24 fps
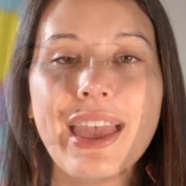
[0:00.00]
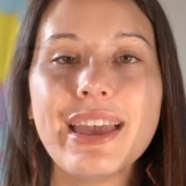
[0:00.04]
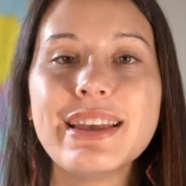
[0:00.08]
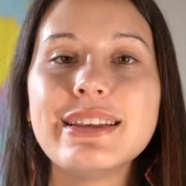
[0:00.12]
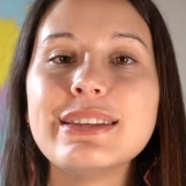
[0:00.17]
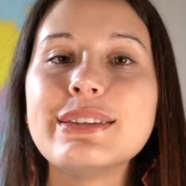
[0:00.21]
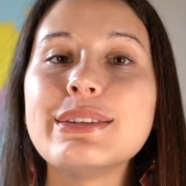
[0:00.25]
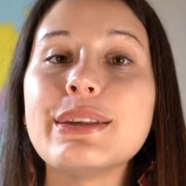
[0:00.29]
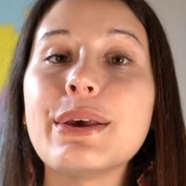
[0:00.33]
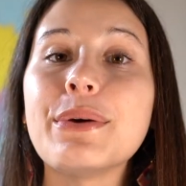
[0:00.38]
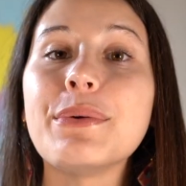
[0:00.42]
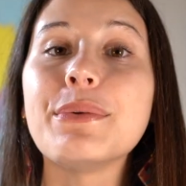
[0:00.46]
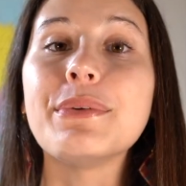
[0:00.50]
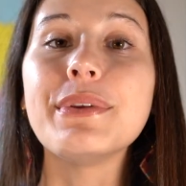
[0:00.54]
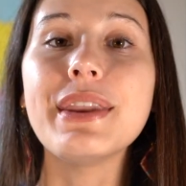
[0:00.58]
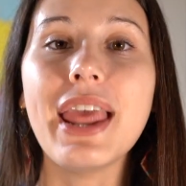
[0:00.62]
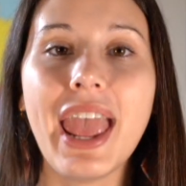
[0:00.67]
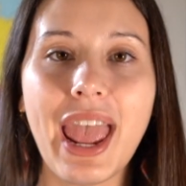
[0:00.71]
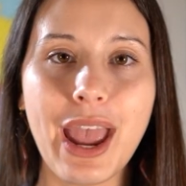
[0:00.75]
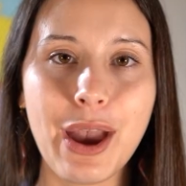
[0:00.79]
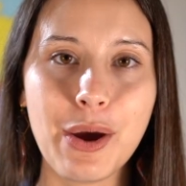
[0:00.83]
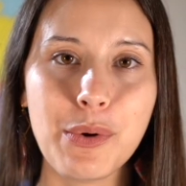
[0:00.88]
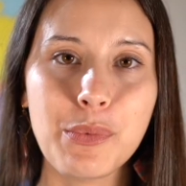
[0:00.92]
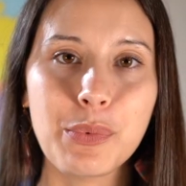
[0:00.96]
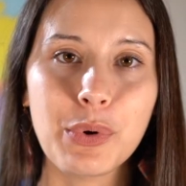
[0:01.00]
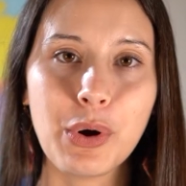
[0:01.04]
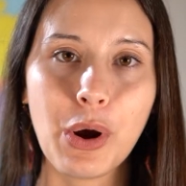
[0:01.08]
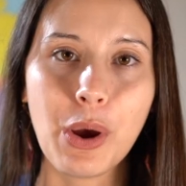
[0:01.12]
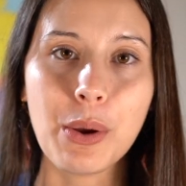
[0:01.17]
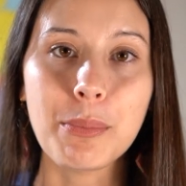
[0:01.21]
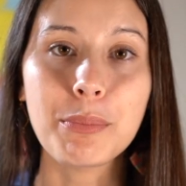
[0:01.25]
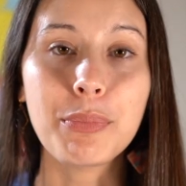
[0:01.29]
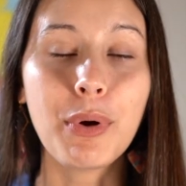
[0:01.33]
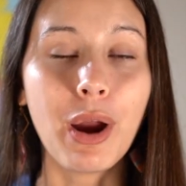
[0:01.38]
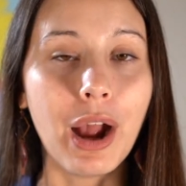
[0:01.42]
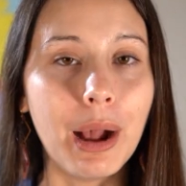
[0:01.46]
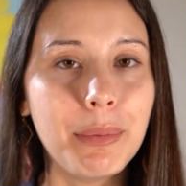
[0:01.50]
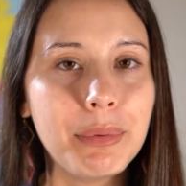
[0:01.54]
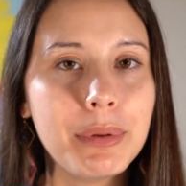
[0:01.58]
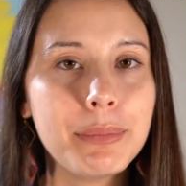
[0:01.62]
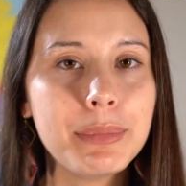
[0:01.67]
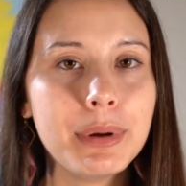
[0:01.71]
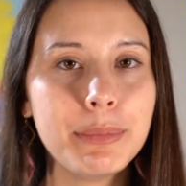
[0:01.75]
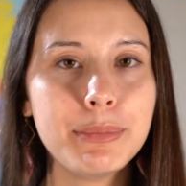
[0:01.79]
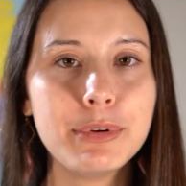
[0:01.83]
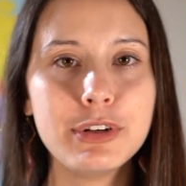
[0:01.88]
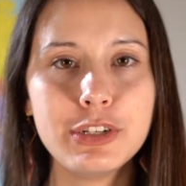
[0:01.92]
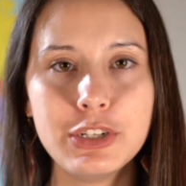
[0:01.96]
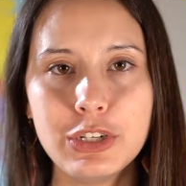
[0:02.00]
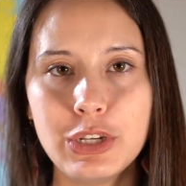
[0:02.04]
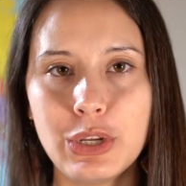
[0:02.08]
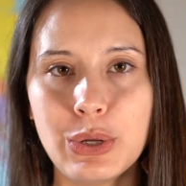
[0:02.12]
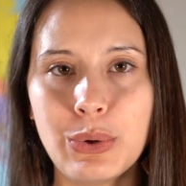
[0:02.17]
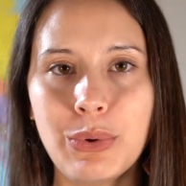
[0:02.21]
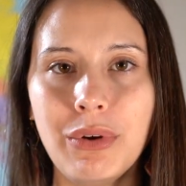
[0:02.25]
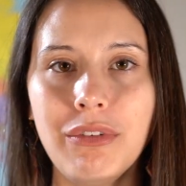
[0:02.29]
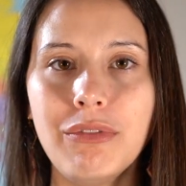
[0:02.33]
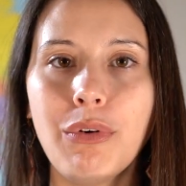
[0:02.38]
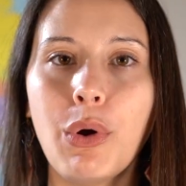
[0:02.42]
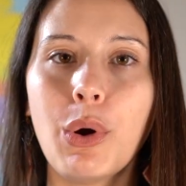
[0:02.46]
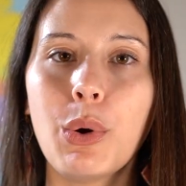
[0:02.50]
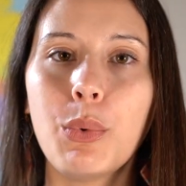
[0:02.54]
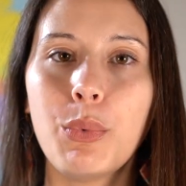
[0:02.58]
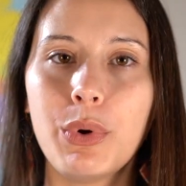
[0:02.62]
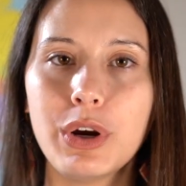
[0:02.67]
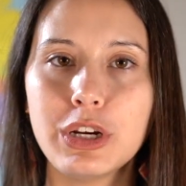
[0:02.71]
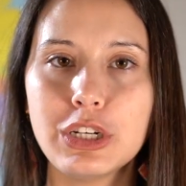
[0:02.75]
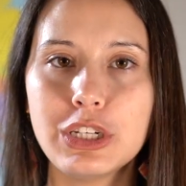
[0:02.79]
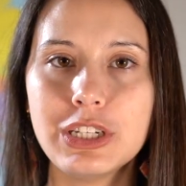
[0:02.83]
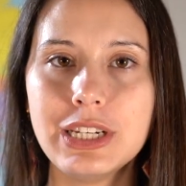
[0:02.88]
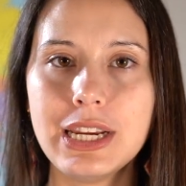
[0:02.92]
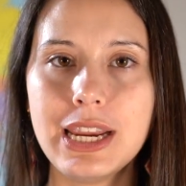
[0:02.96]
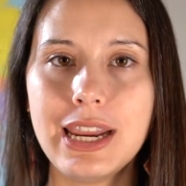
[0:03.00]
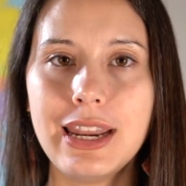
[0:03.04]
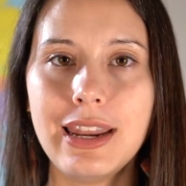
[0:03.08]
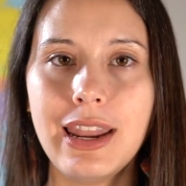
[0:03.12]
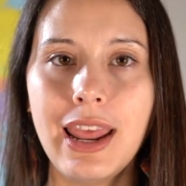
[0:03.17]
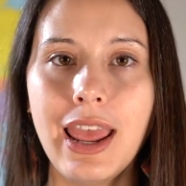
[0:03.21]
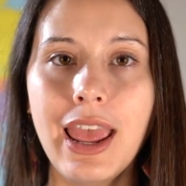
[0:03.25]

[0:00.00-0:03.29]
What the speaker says: So now we're on problem number 2 of our worksheet.